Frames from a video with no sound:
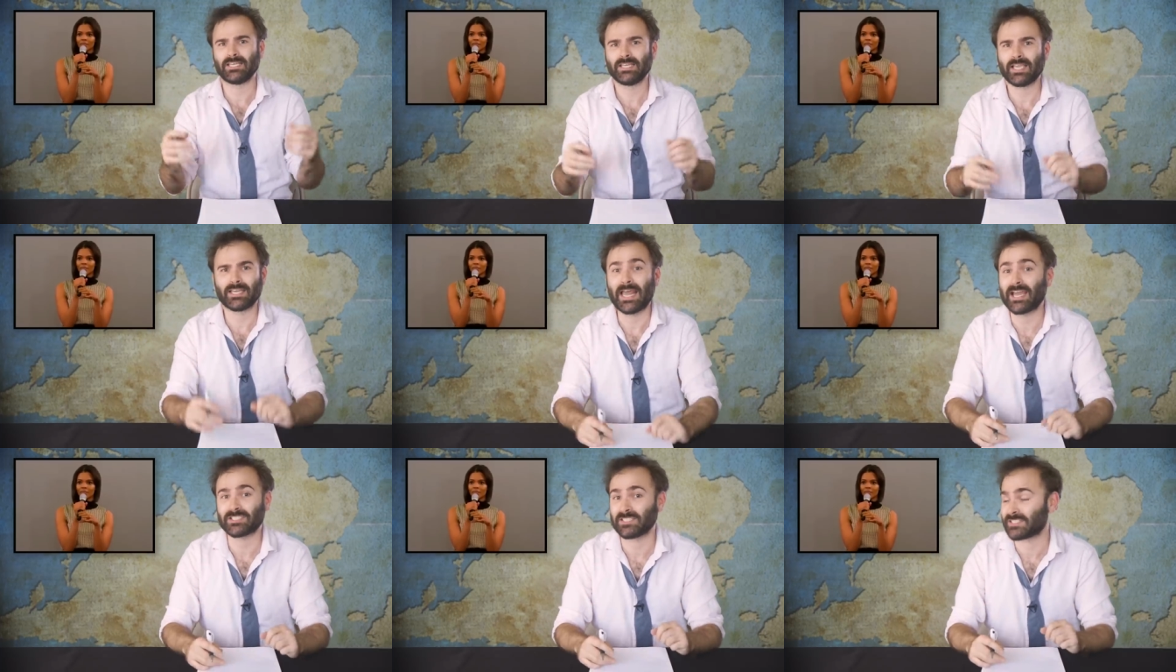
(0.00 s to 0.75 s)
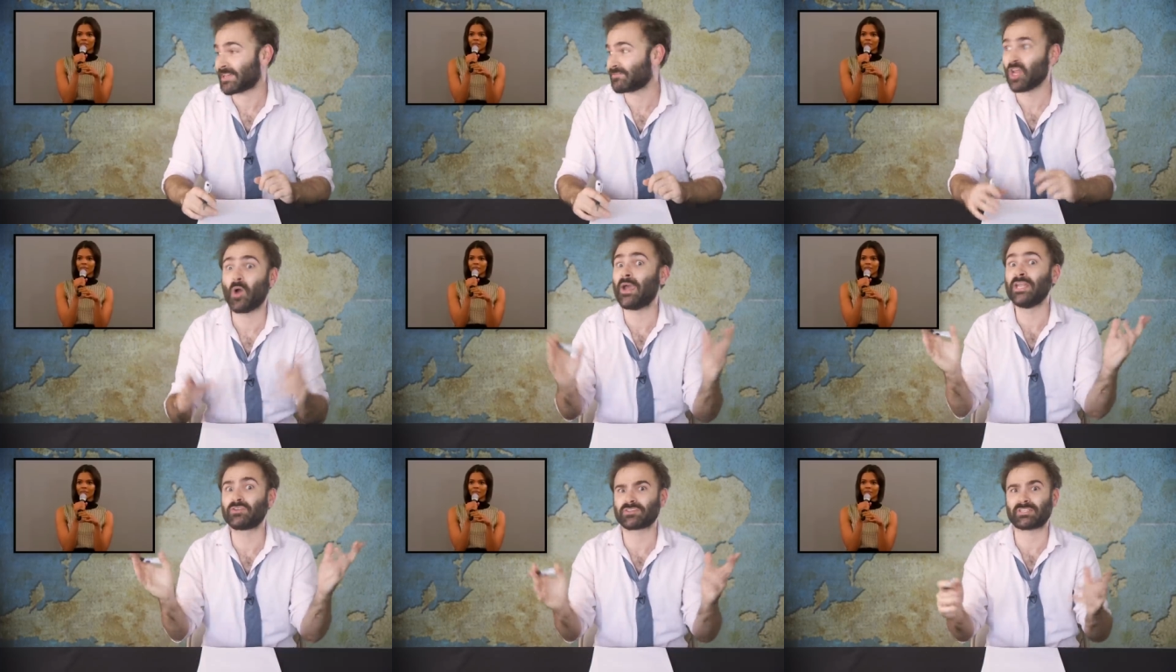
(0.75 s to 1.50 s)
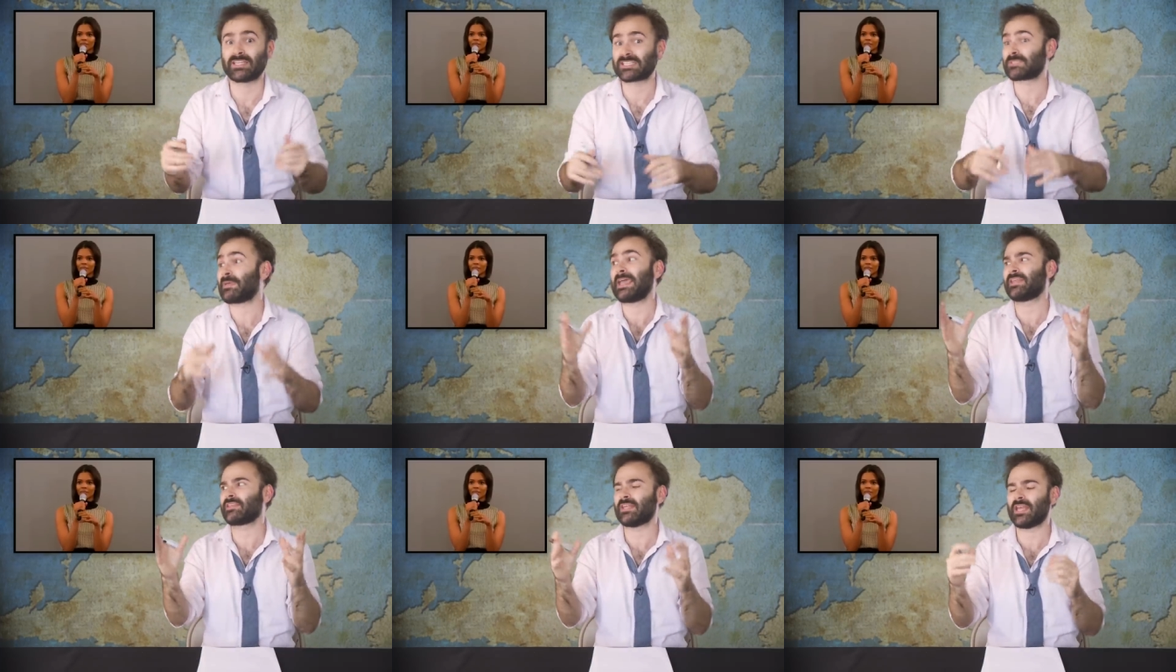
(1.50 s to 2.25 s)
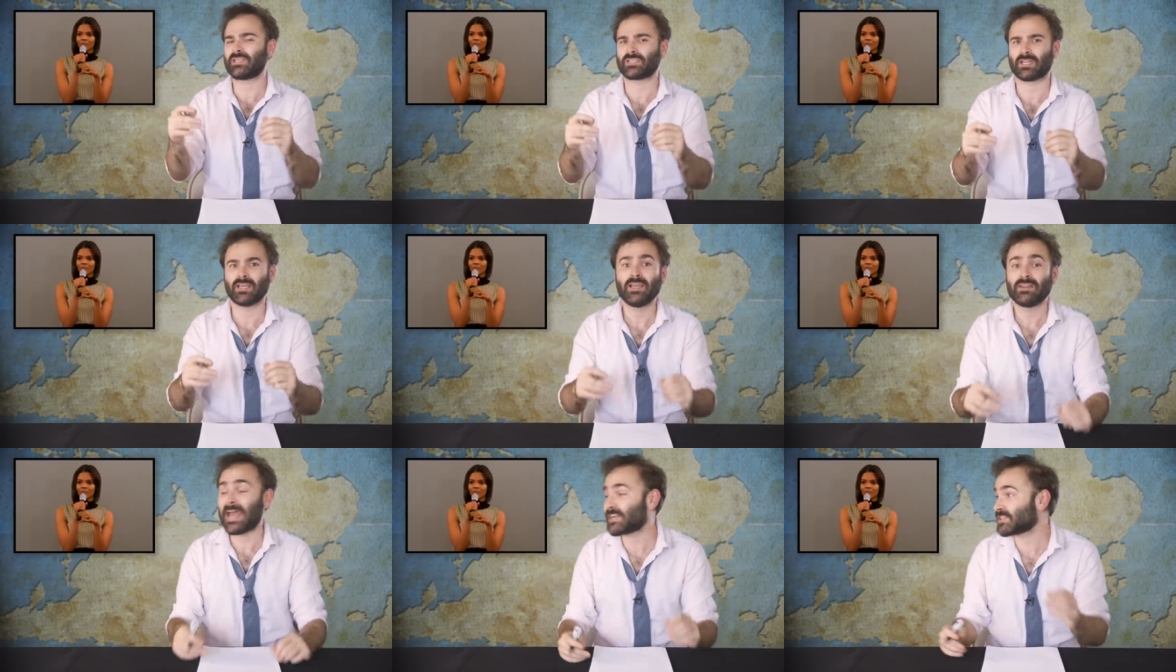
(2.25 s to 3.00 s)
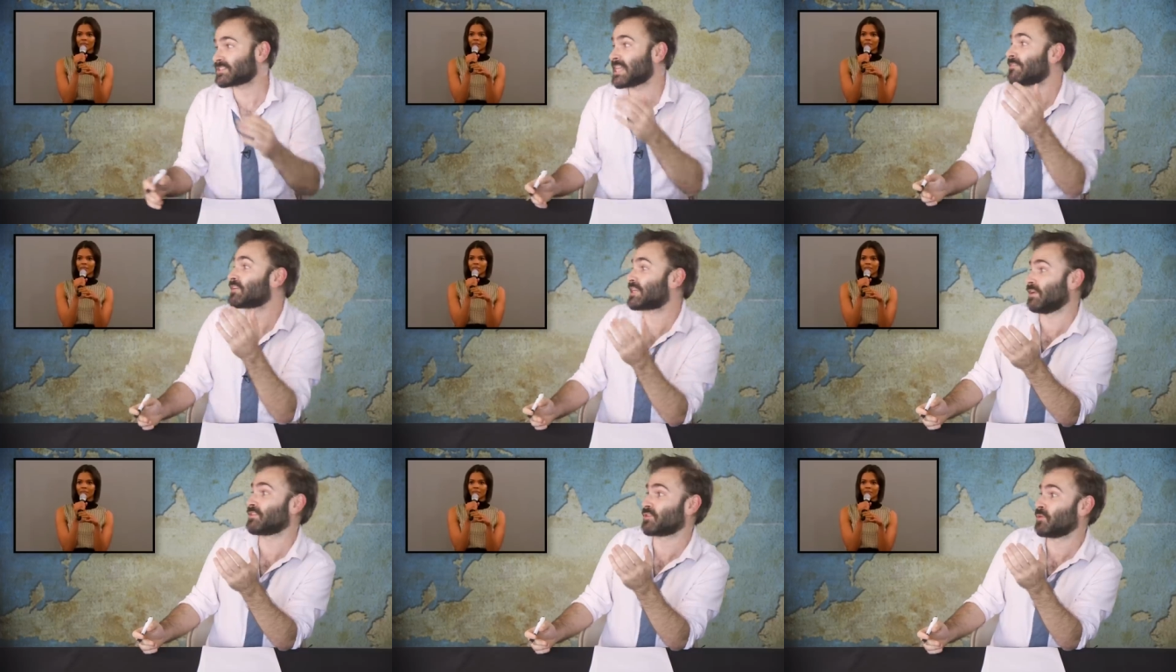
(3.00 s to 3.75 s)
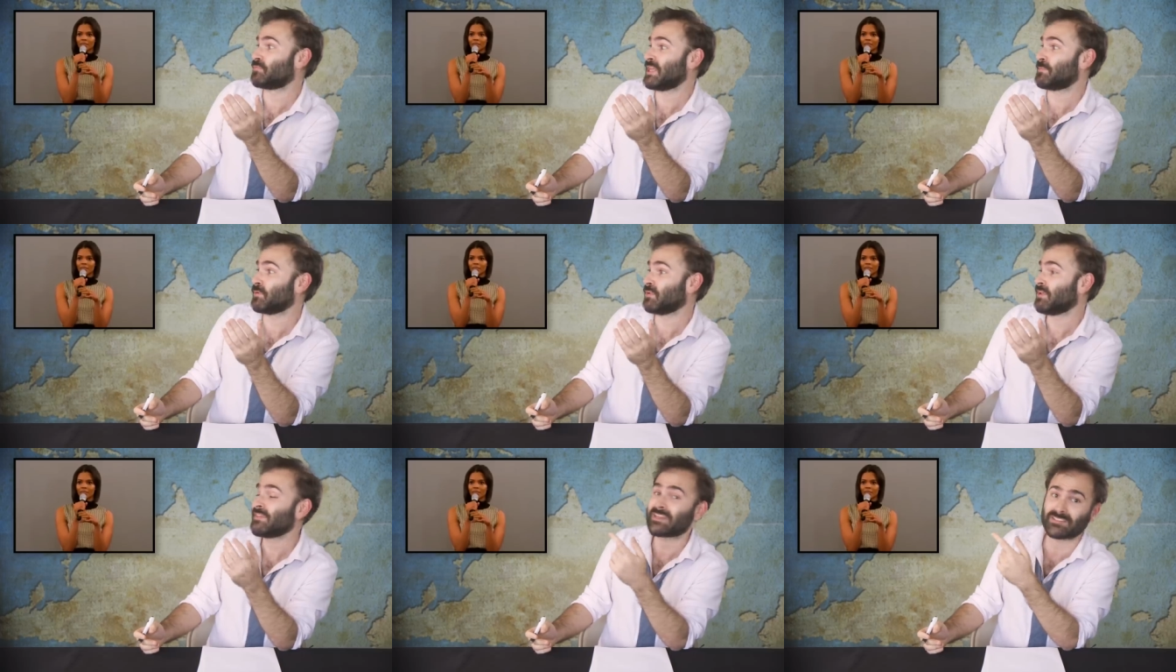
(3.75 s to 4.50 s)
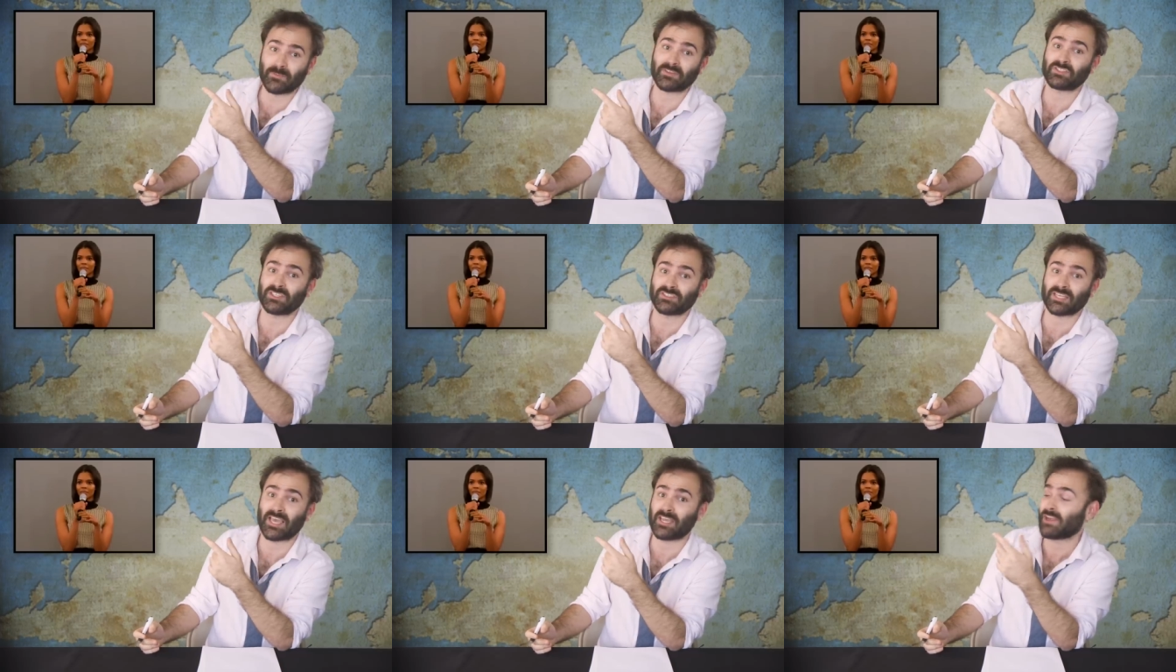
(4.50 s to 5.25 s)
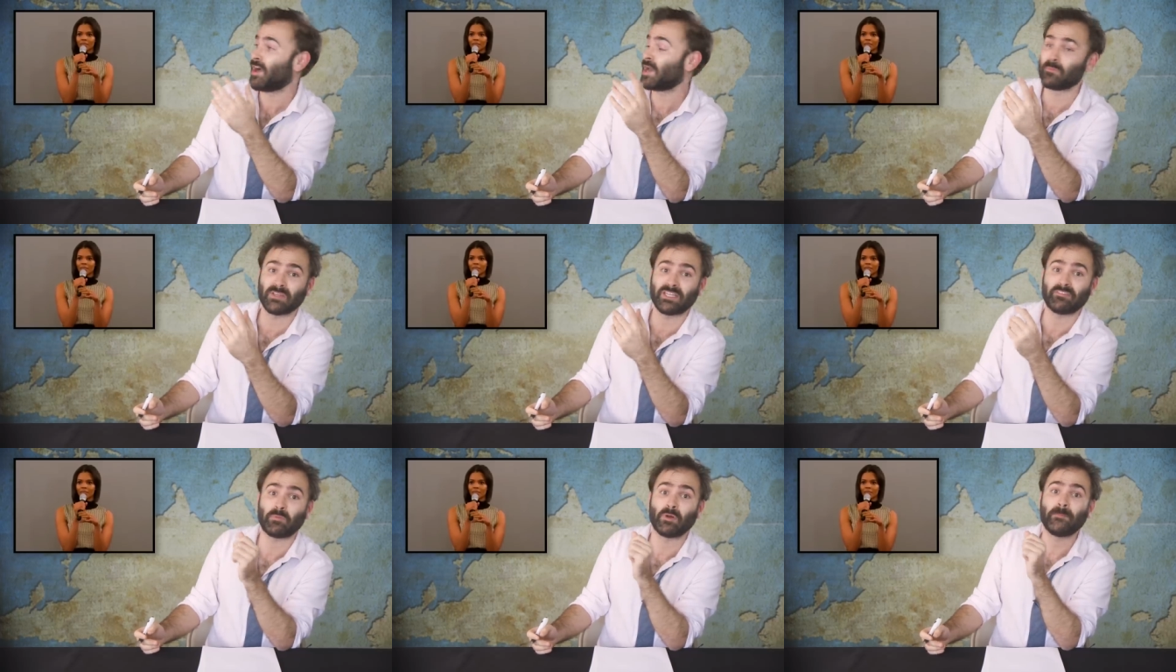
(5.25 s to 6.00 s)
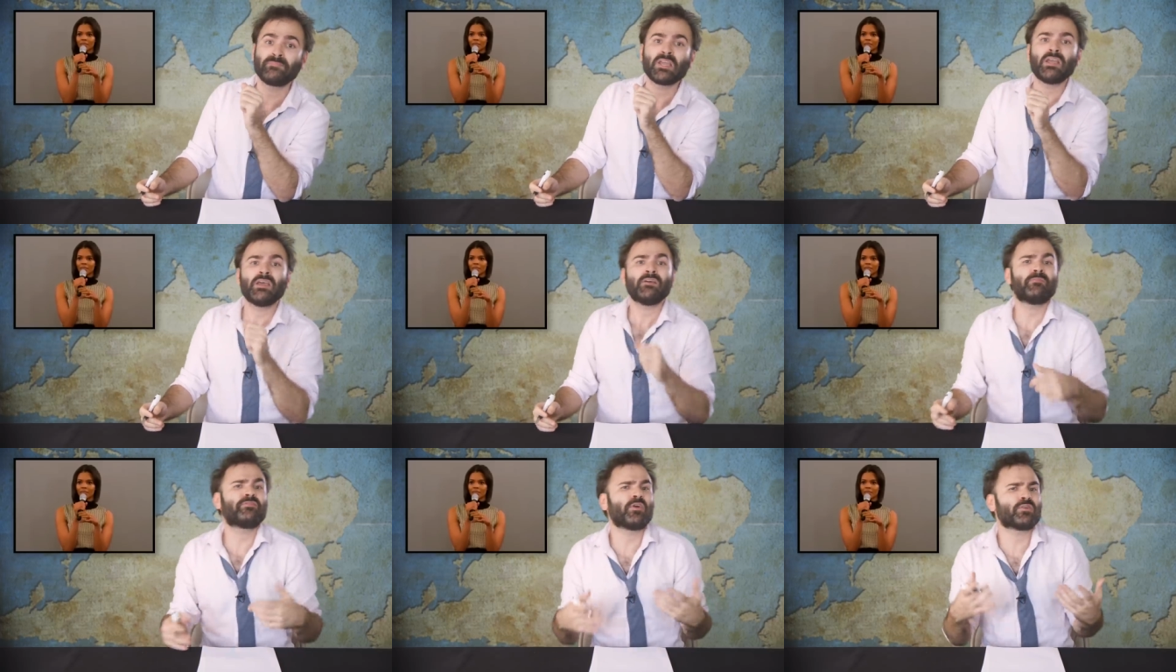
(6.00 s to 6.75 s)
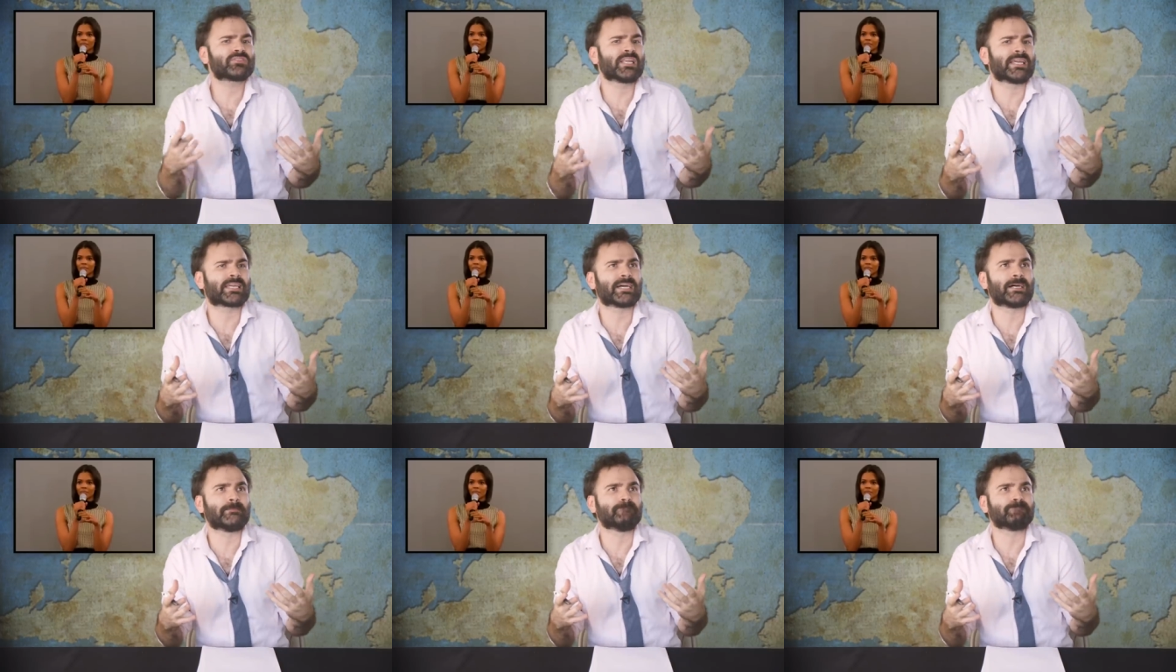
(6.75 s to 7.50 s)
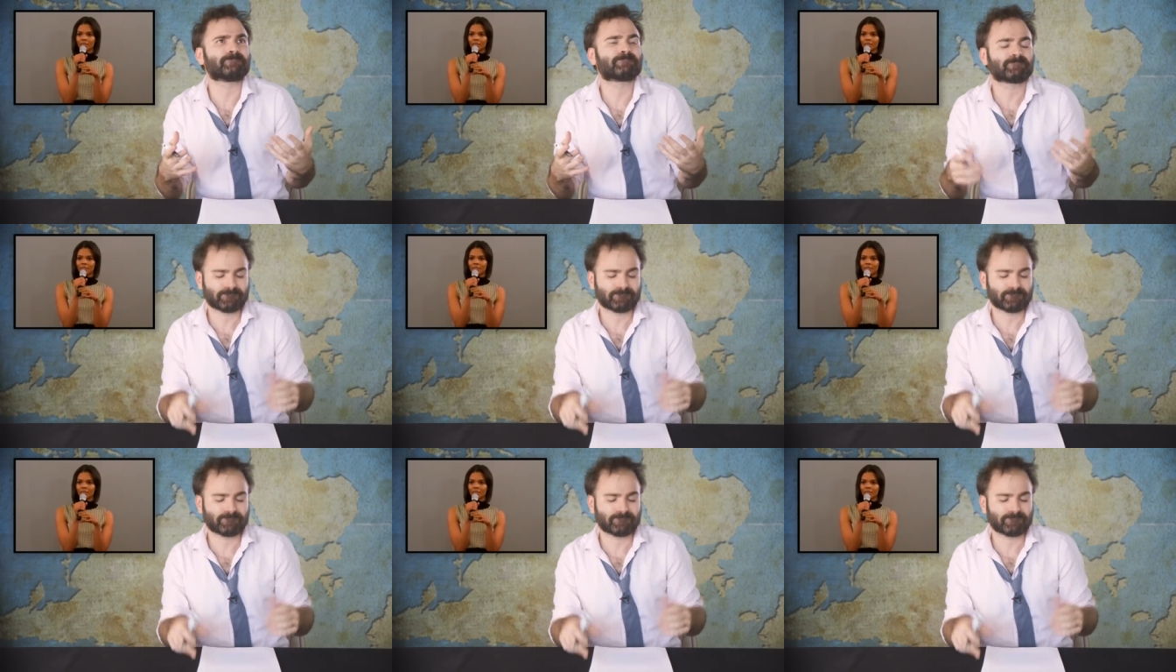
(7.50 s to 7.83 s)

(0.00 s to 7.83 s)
Yeah, nationalists have no interest in expanding the nation. Nationalists never kill their own people. That's something she said. Unbelievable. But folks like um,